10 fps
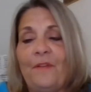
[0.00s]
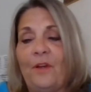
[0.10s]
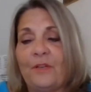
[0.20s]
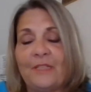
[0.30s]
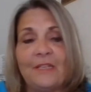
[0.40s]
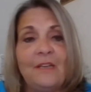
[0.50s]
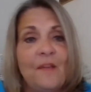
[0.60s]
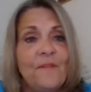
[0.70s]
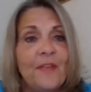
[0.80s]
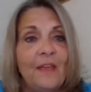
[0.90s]
very
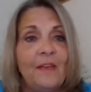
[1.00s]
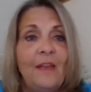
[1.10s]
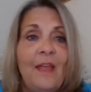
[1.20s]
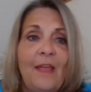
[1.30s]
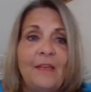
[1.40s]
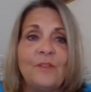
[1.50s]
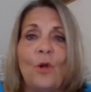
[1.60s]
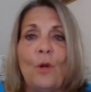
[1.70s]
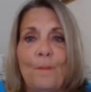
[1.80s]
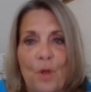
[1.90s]
significant is
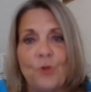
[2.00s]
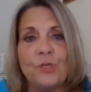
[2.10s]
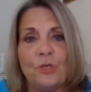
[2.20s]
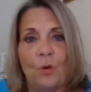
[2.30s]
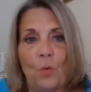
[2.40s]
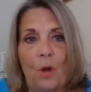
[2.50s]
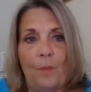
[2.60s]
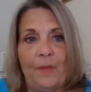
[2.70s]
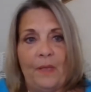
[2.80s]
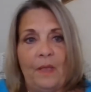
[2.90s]
our emotional
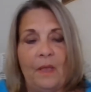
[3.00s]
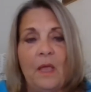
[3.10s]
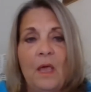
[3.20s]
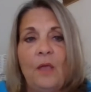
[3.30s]
well-being.